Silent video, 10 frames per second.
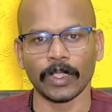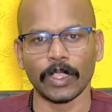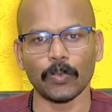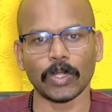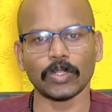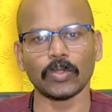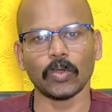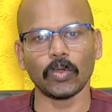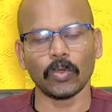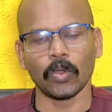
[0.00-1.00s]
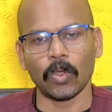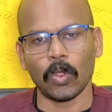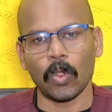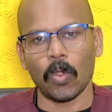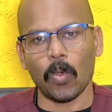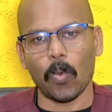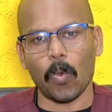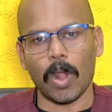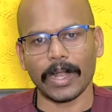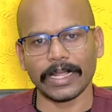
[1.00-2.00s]
You want to know
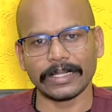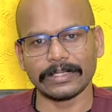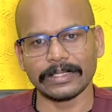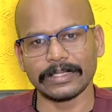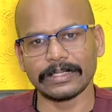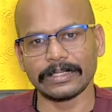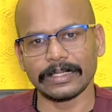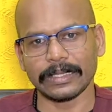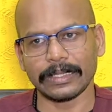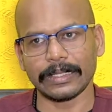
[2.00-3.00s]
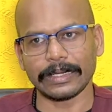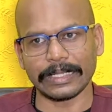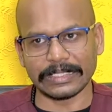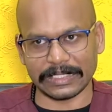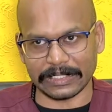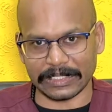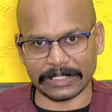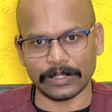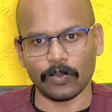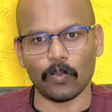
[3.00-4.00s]
what are the
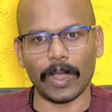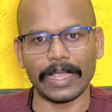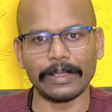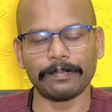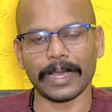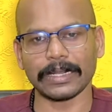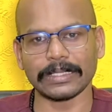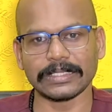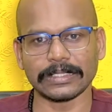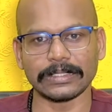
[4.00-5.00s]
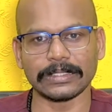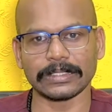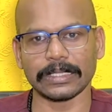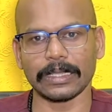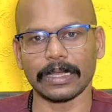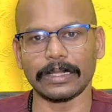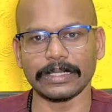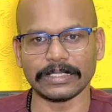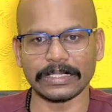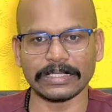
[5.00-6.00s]
reasons why Parkinson's
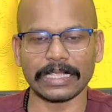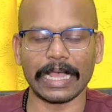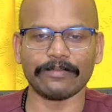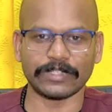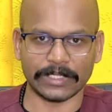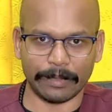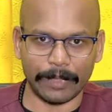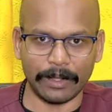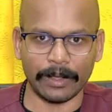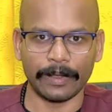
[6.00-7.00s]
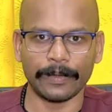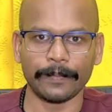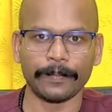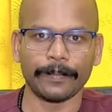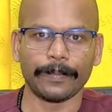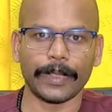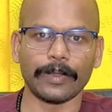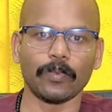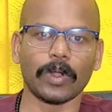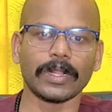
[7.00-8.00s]
disease have tremor
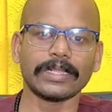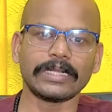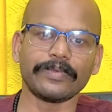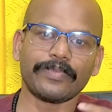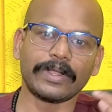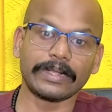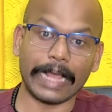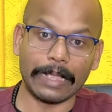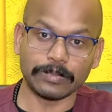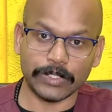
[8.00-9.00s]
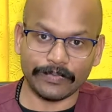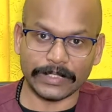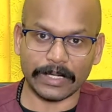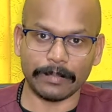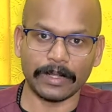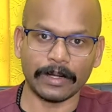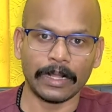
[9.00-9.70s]
and what are the different types of tremor.